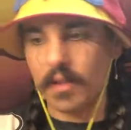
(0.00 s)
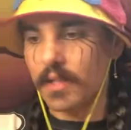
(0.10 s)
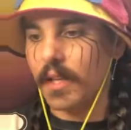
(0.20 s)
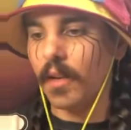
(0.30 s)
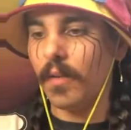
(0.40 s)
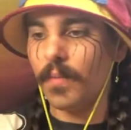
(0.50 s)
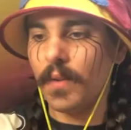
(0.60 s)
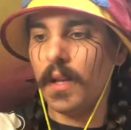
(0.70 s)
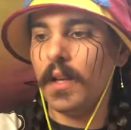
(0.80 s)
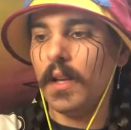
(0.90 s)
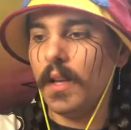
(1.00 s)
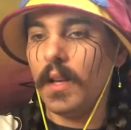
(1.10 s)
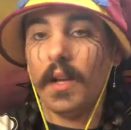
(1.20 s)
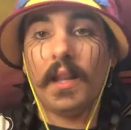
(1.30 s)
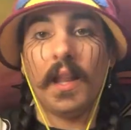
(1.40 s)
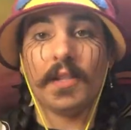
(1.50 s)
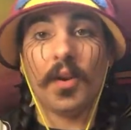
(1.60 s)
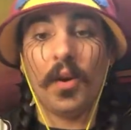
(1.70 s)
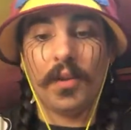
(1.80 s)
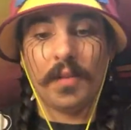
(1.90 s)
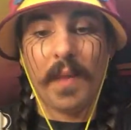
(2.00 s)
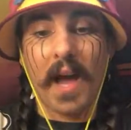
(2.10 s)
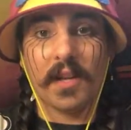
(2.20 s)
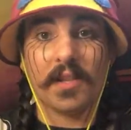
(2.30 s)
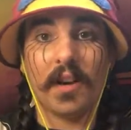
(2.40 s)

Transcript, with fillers: the skill. That's all these packs are.